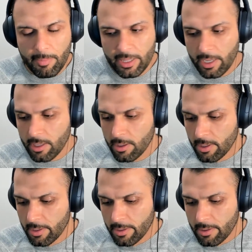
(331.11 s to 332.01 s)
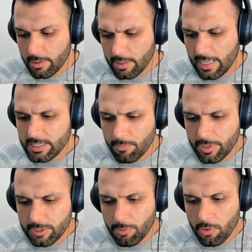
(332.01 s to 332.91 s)
I think last time we
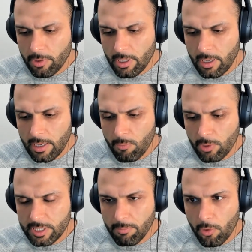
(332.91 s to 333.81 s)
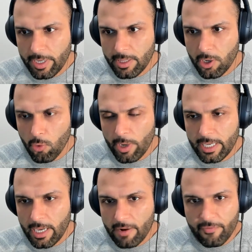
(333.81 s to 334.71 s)
spoke, it wasn't MOHELA quite
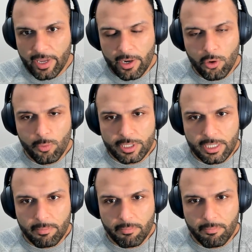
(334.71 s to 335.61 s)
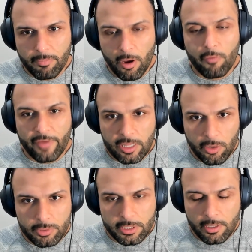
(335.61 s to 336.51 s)
yet. I forget who was it. Oh, Fed mm. Loans.